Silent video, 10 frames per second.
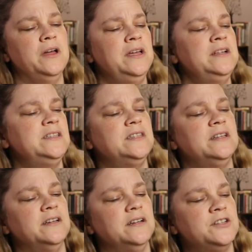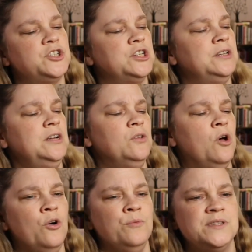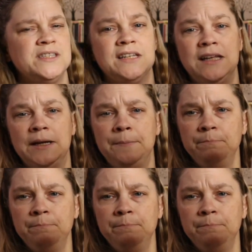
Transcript: It's the Chenille Home Slim.